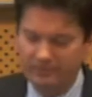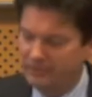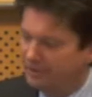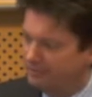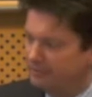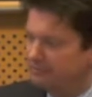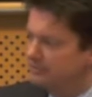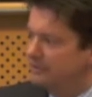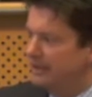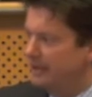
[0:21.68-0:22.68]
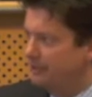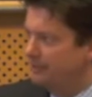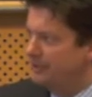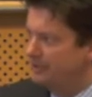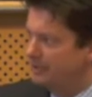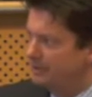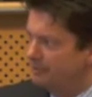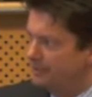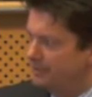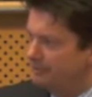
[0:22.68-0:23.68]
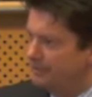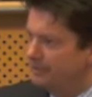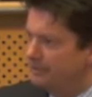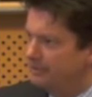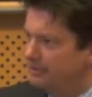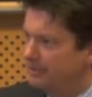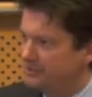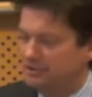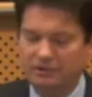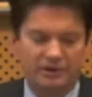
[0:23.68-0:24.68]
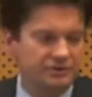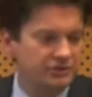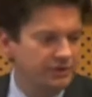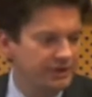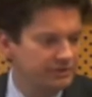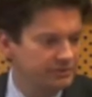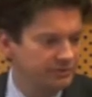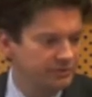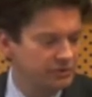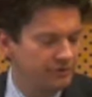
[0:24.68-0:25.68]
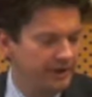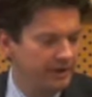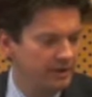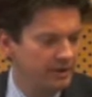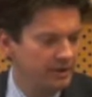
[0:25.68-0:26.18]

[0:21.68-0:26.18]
whatever equity, whatever asset class it trades on the screen.